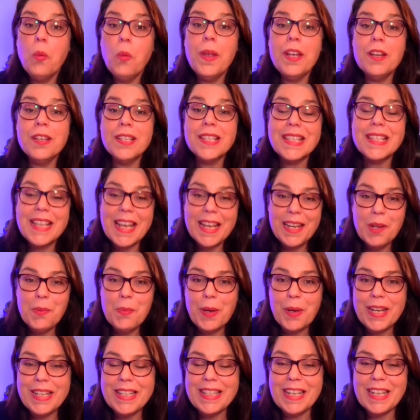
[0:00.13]
We are
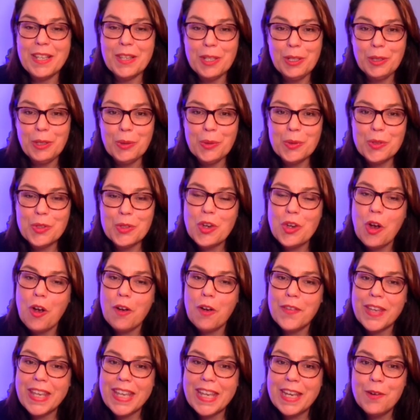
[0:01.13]
celebrating the launch
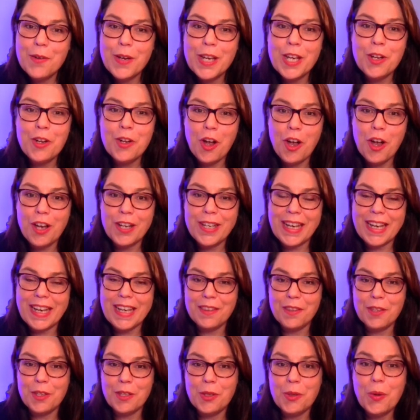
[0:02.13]
of Hearing God
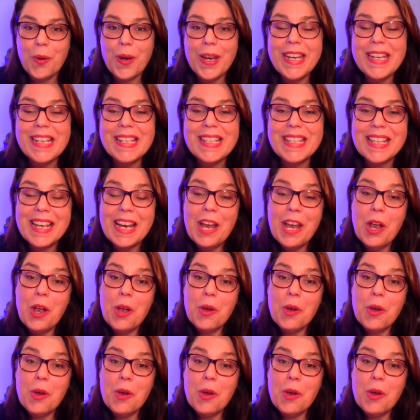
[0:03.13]
in the Noise,